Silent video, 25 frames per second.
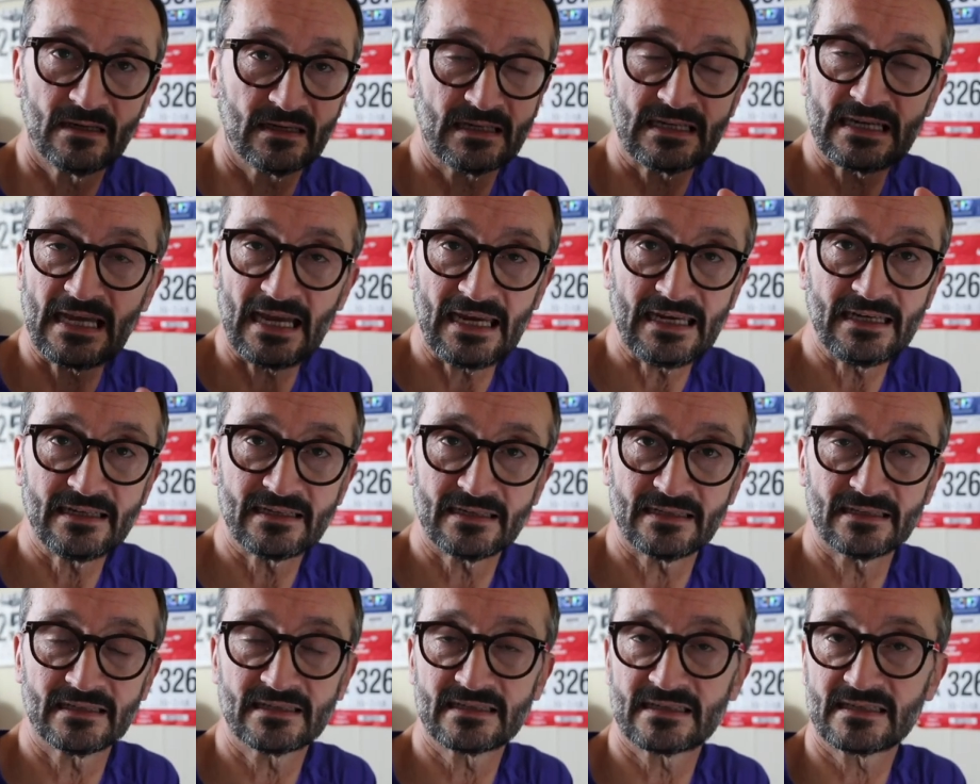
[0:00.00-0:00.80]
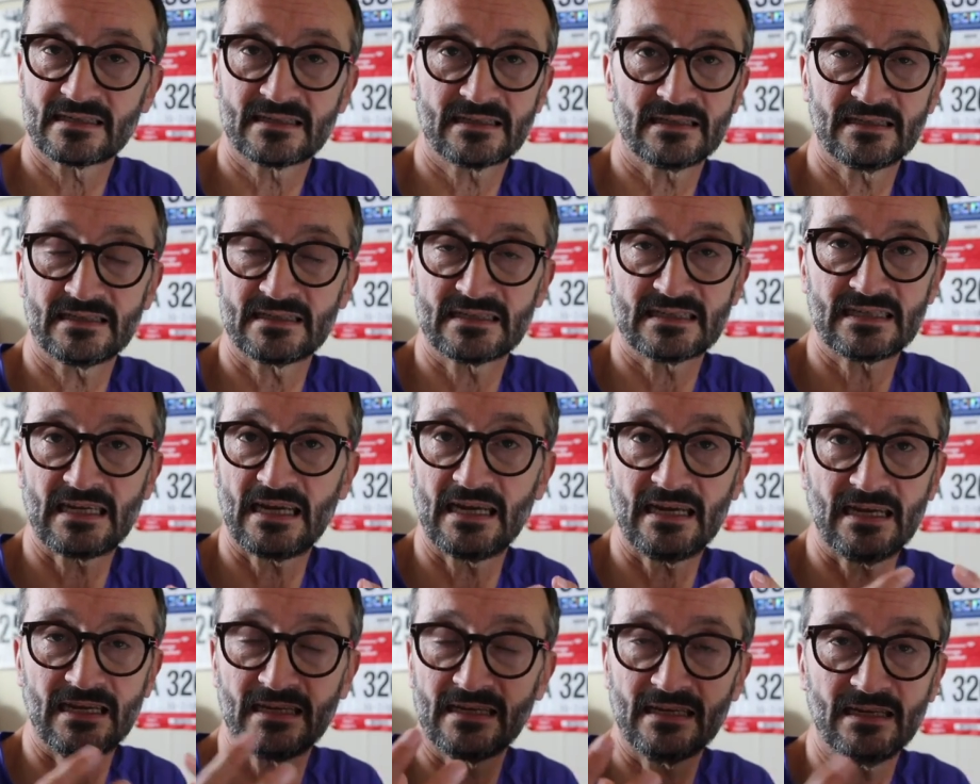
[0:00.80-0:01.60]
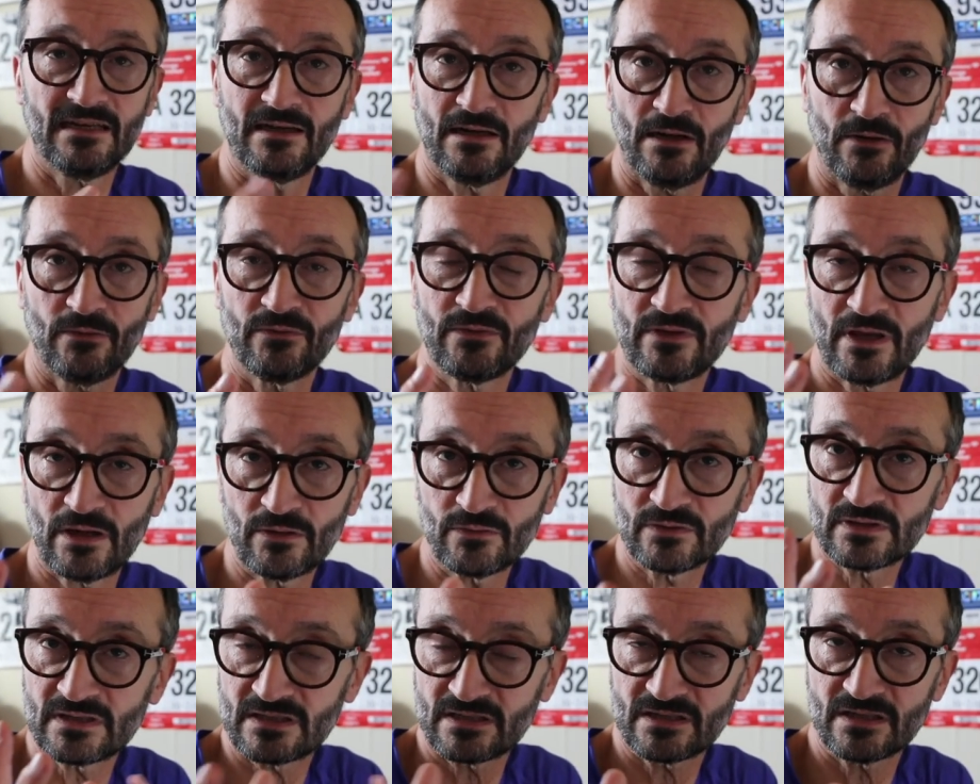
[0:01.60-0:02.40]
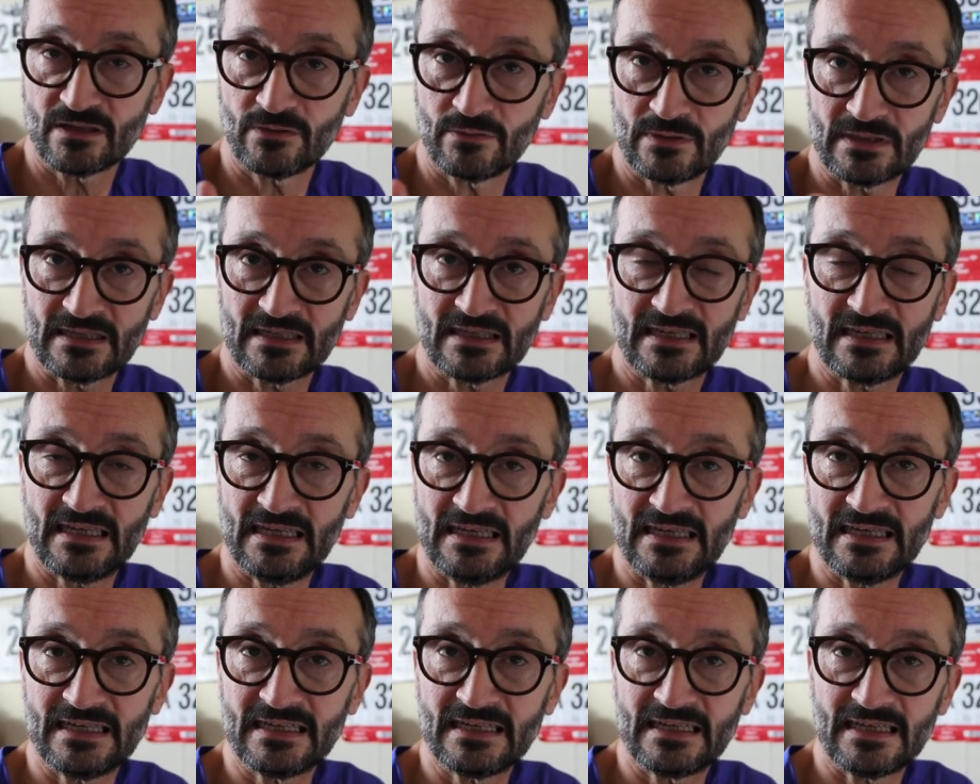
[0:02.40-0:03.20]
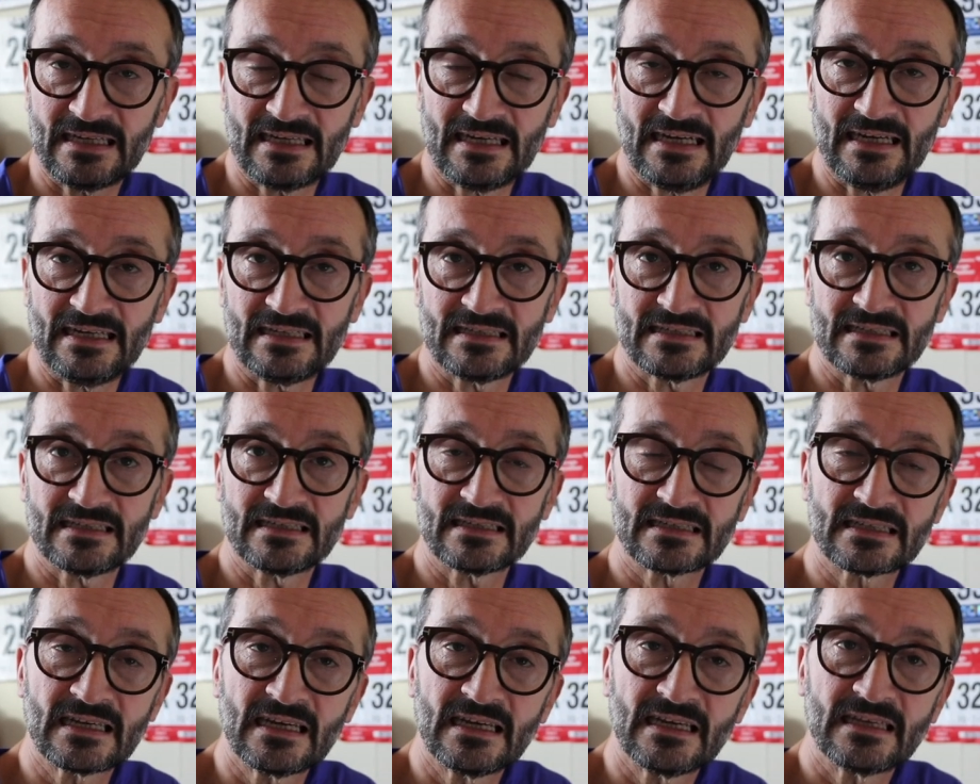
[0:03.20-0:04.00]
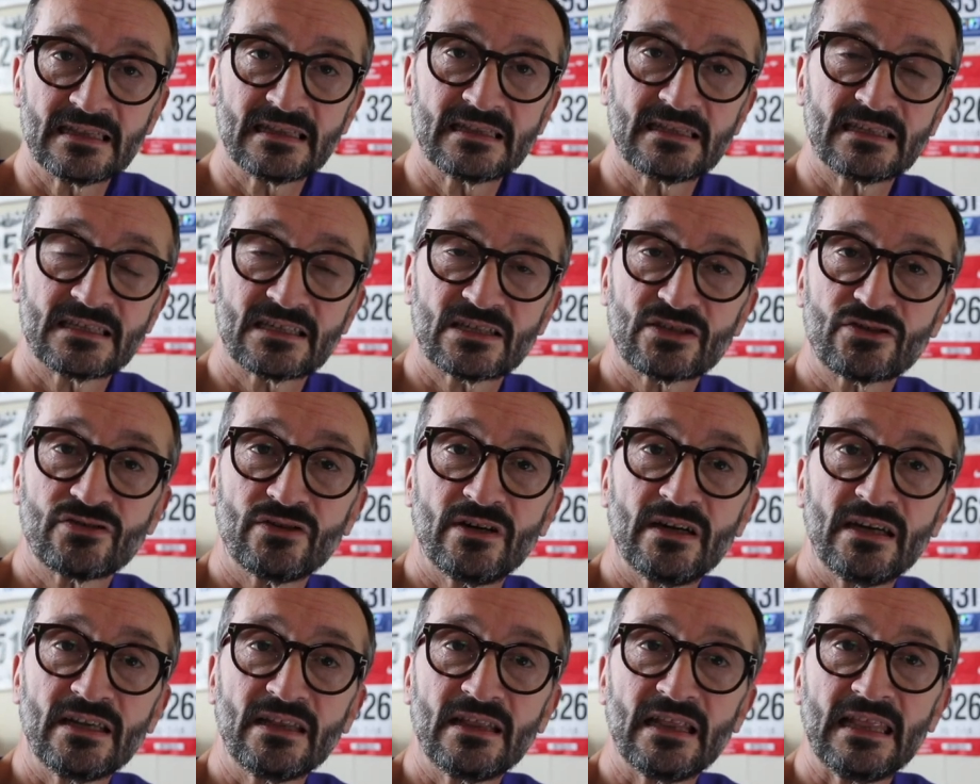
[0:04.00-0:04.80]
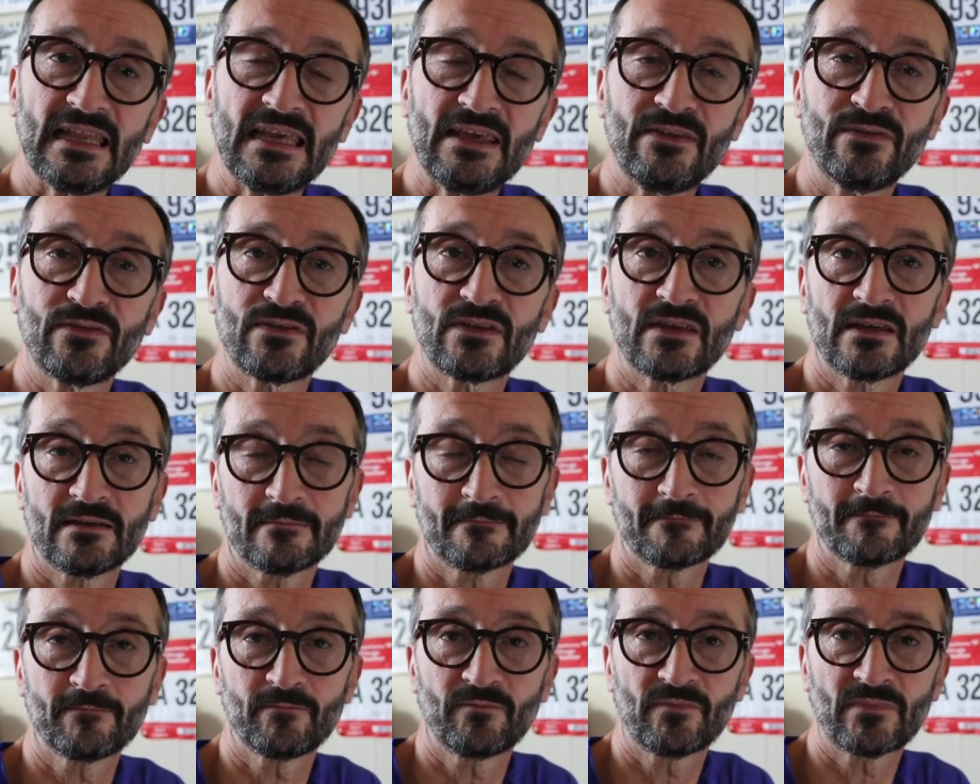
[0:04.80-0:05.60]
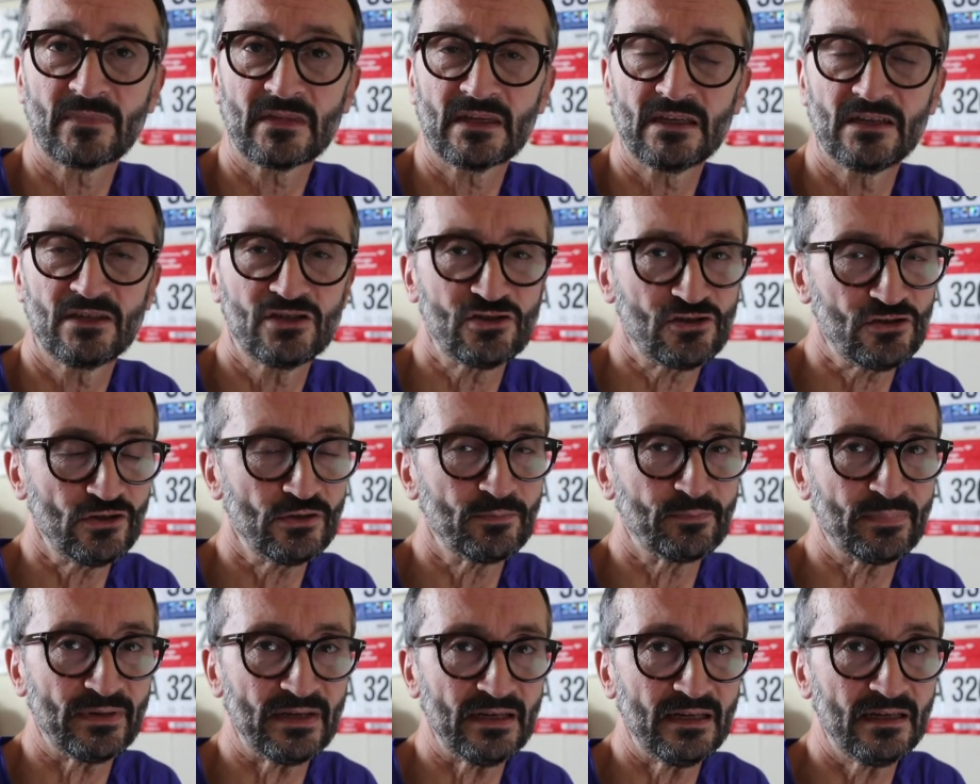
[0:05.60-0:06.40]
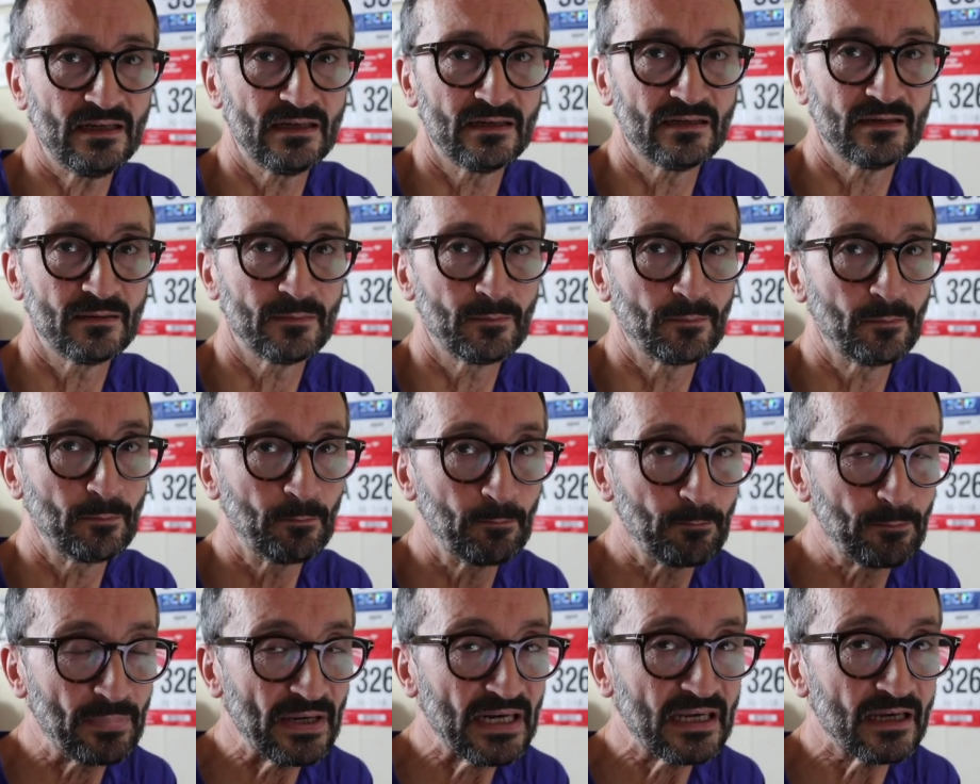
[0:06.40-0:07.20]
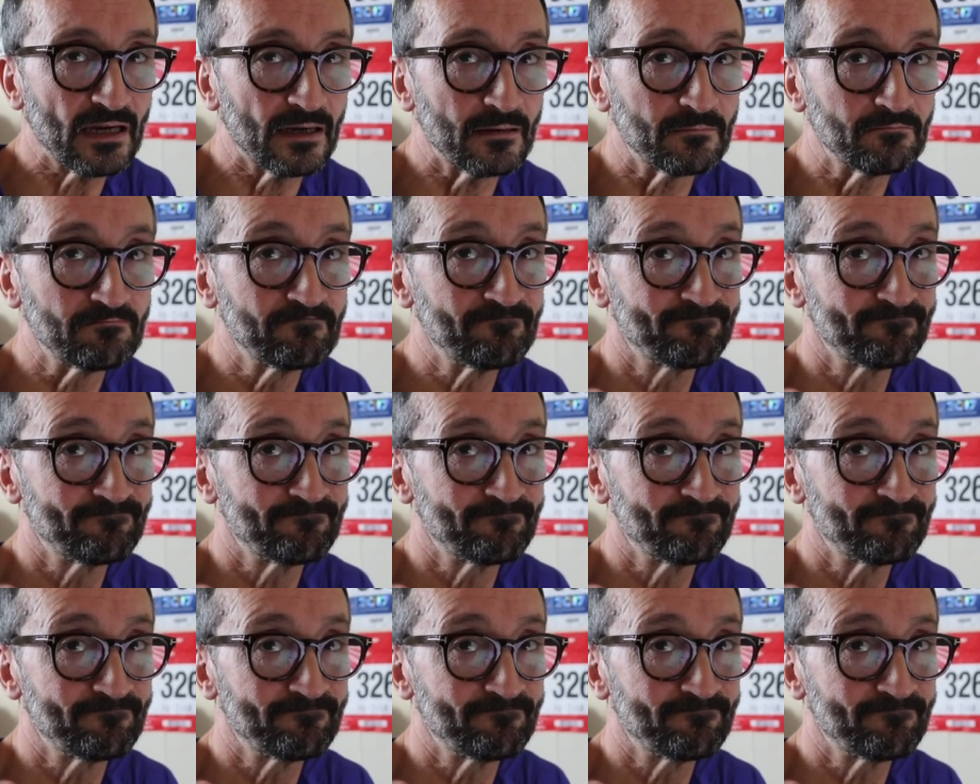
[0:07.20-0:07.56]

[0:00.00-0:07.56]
cadence, the same, you know, those 2 are the key indicators. The stride length should be bigger.